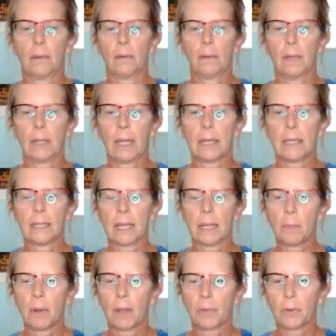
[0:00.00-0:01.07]
Again, take
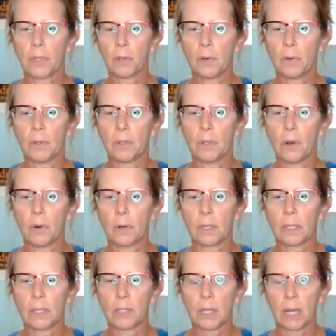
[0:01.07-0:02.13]
a breath or two,
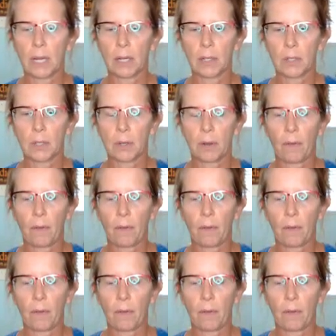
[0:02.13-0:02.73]
notice the change.